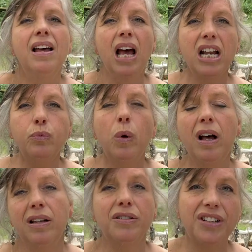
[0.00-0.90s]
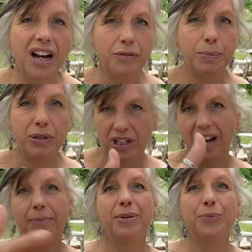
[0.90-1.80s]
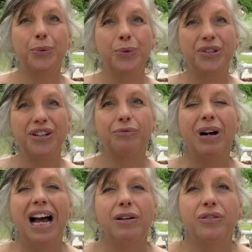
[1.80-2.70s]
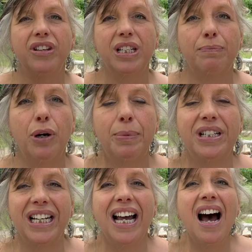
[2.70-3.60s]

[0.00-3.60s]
And whilst I was putting up the wards around this property,